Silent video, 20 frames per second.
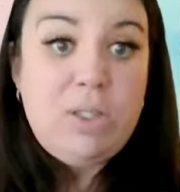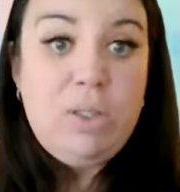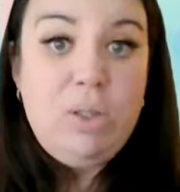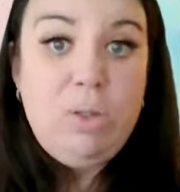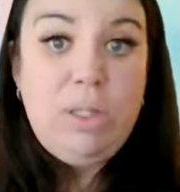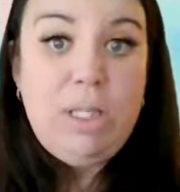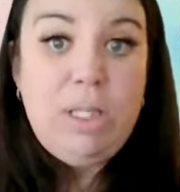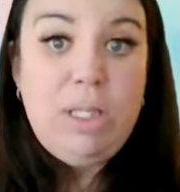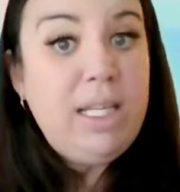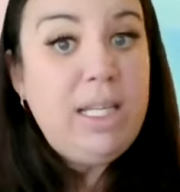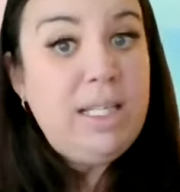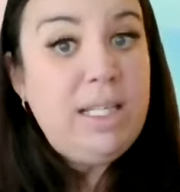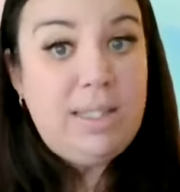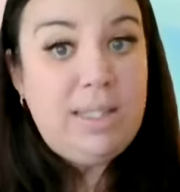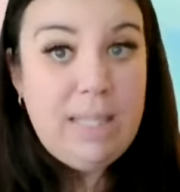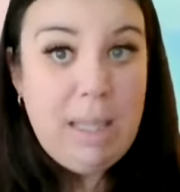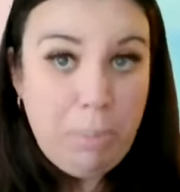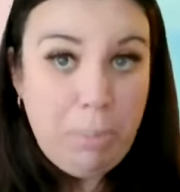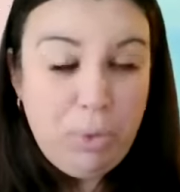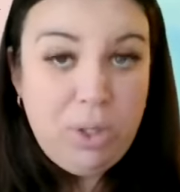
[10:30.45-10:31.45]
to the list
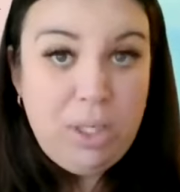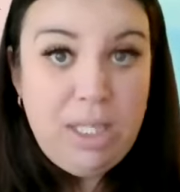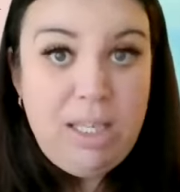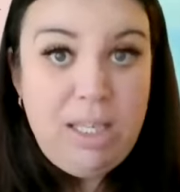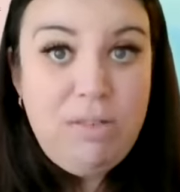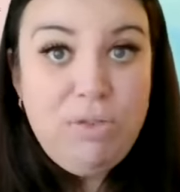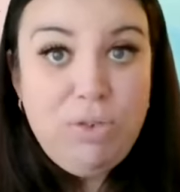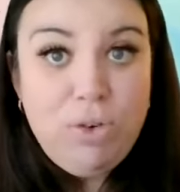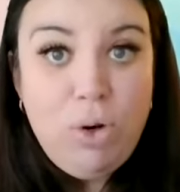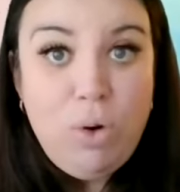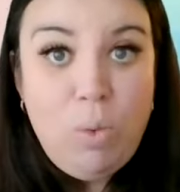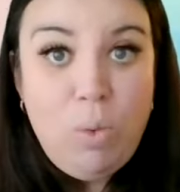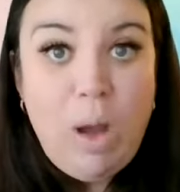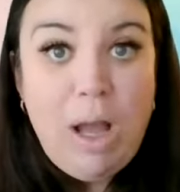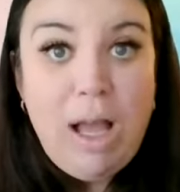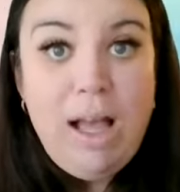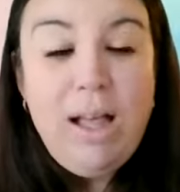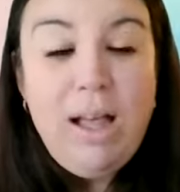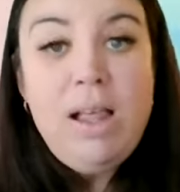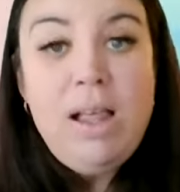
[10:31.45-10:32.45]
separately for a
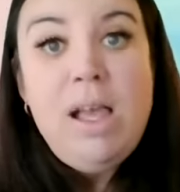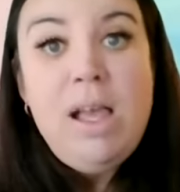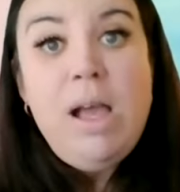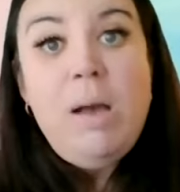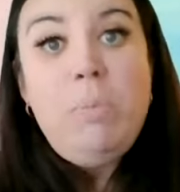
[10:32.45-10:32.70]
while,